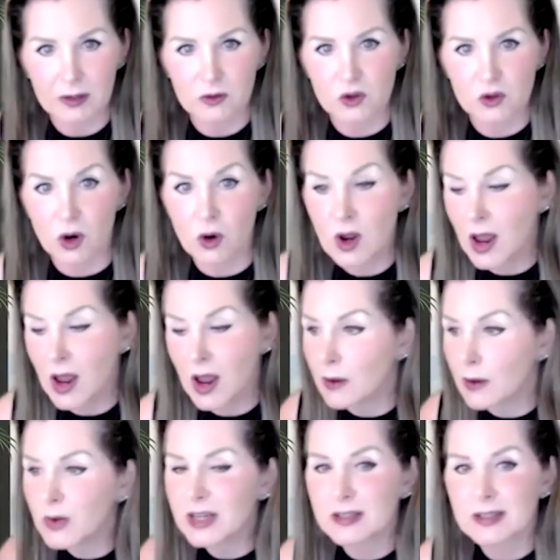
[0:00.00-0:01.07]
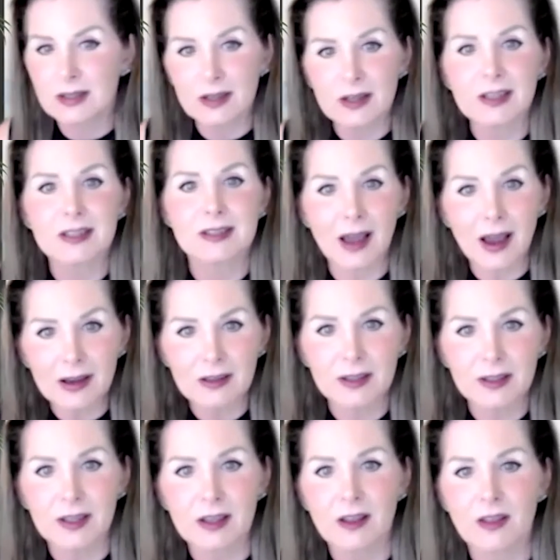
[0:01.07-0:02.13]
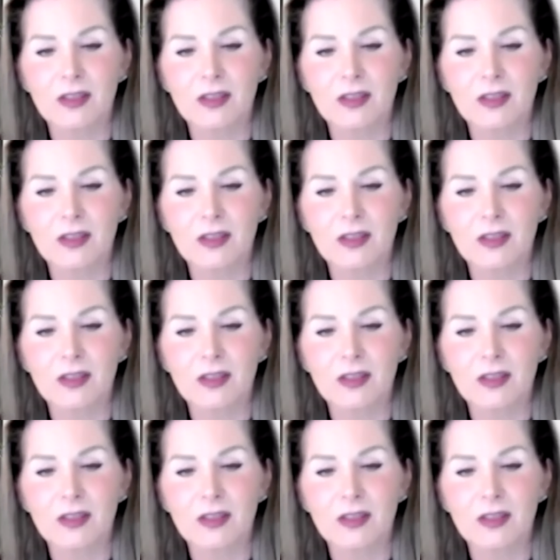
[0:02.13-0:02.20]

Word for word: And so, and we see exactly